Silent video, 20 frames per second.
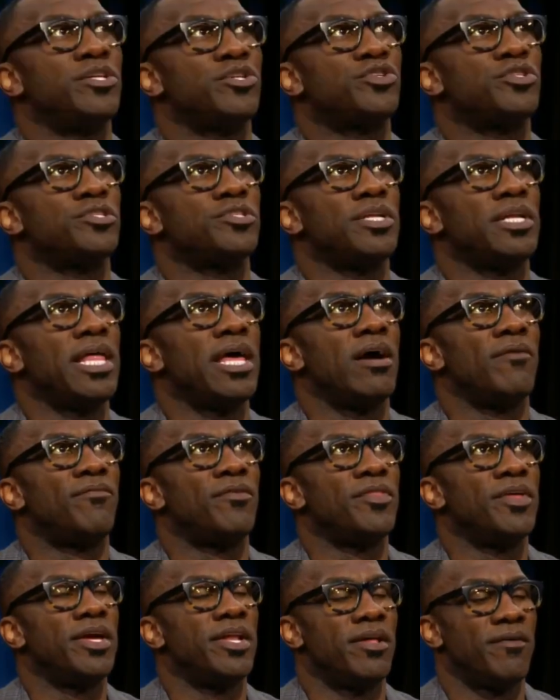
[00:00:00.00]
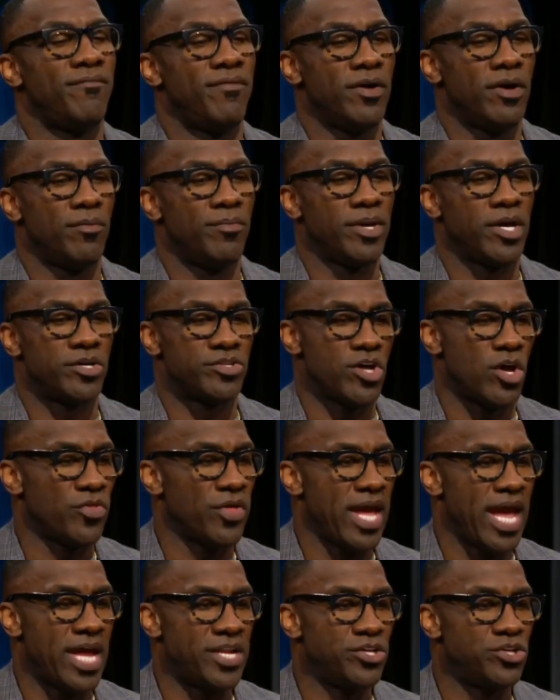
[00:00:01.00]
was a layup for the NFL because all they
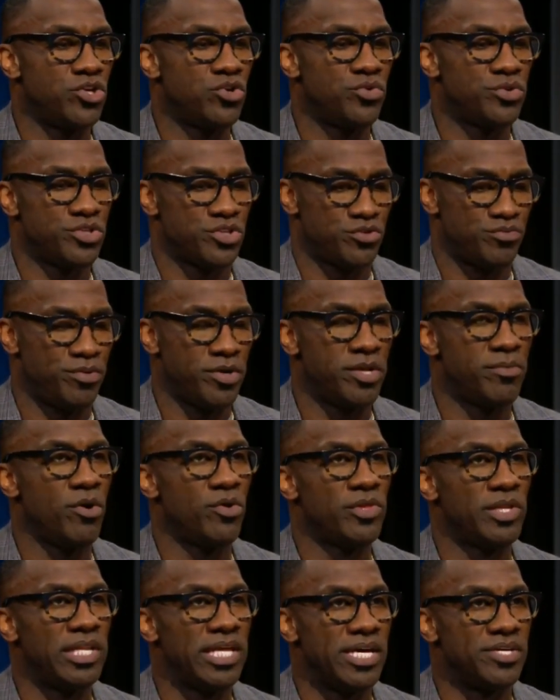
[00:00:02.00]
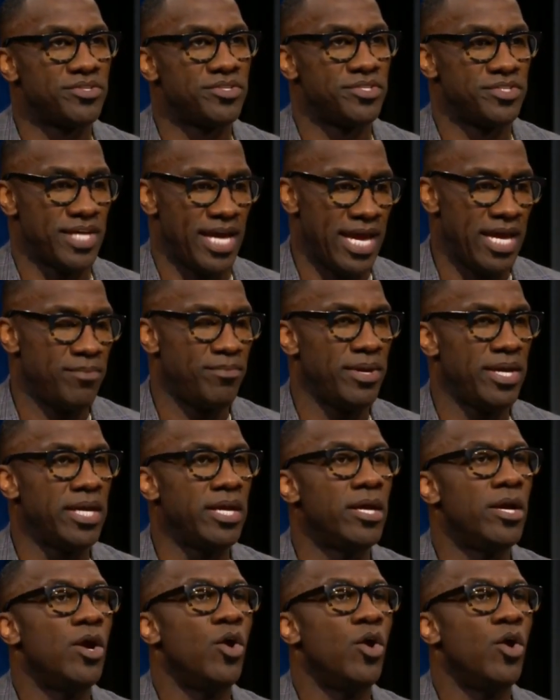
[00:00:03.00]
had to do was just put him on the list and say, AB,